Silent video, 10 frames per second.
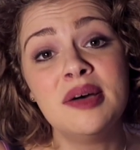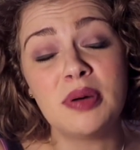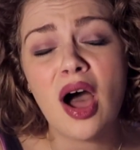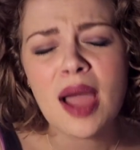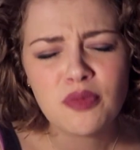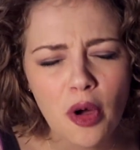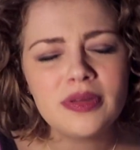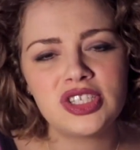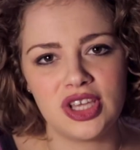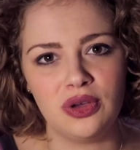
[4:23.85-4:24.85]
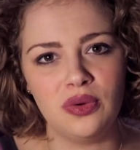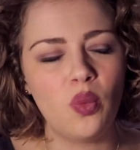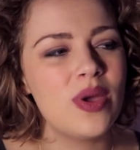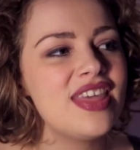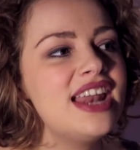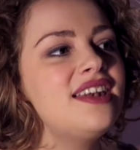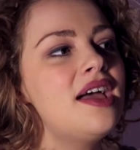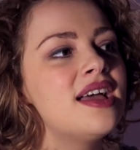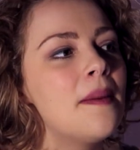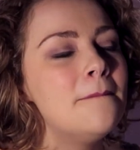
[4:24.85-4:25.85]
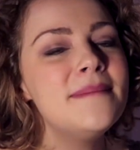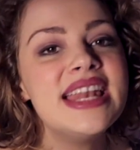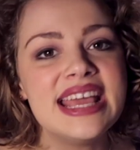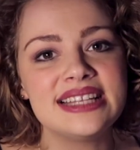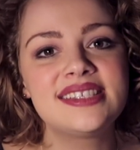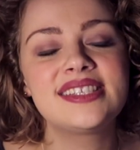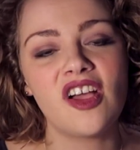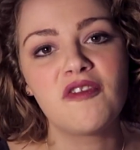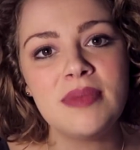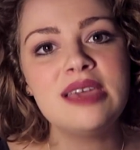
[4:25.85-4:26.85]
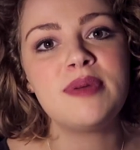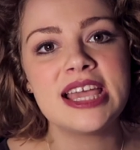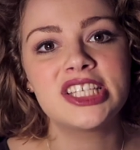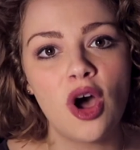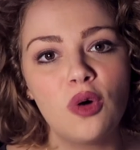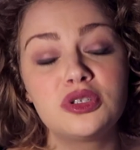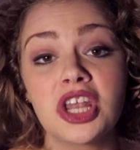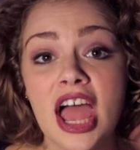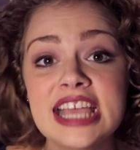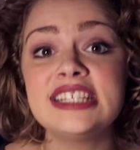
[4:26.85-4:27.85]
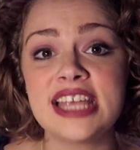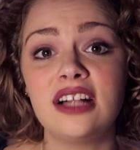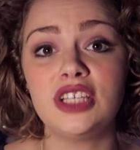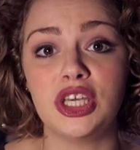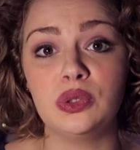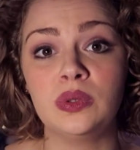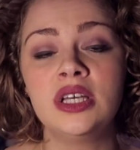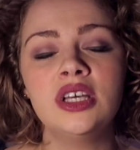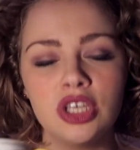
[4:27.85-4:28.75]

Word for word: But I promise you, within minutes of me being told that I can tell you,